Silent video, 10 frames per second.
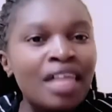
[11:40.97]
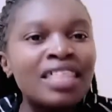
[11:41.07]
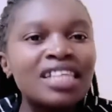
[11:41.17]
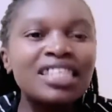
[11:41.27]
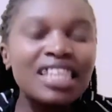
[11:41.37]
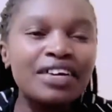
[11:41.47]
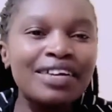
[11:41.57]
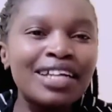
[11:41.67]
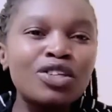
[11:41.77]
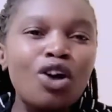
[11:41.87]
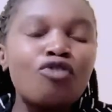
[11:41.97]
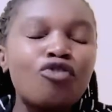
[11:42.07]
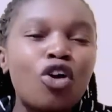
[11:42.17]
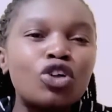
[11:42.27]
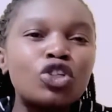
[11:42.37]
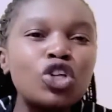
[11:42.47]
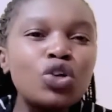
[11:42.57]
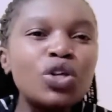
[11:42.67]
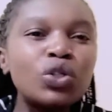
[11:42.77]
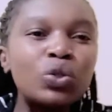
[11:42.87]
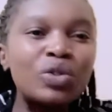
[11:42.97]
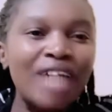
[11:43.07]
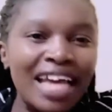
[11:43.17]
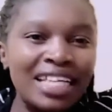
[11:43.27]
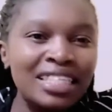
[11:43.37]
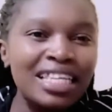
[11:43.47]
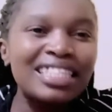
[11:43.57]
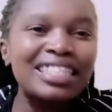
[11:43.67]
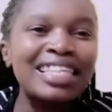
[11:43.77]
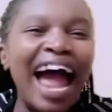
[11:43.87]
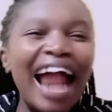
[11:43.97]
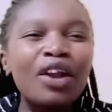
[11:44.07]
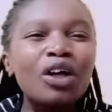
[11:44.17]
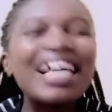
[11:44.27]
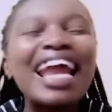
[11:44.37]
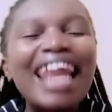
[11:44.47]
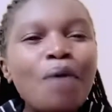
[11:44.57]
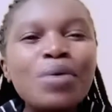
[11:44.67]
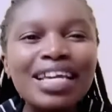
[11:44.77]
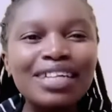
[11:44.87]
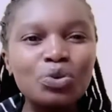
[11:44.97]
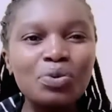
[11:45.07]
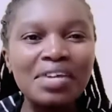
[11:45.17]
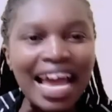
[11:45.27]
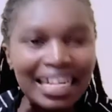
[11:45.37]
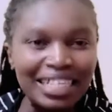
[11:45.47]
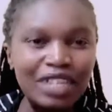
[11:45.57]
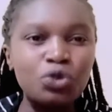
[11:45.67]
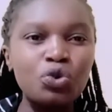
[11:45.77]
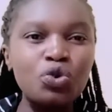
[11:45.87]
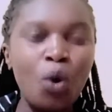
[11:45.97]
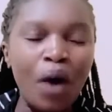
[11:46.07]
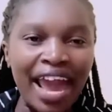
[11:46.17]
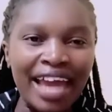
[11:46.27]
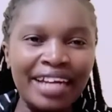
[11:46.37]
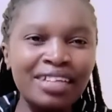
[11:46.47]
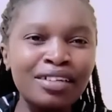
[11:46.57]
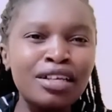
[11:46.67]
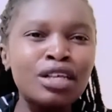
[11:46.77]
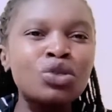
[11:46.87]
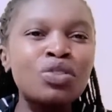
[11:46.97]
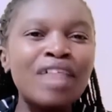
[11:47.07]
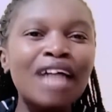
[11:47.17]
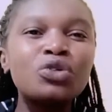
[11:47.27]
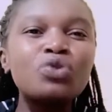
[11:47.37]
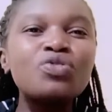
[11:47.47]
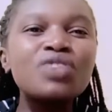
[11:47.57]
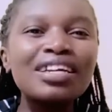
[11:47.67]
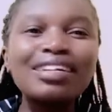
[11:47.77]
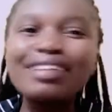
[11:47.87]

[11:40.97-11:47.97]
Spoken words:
The secret of continuing to rise is not allowing it to get into your head so that you think,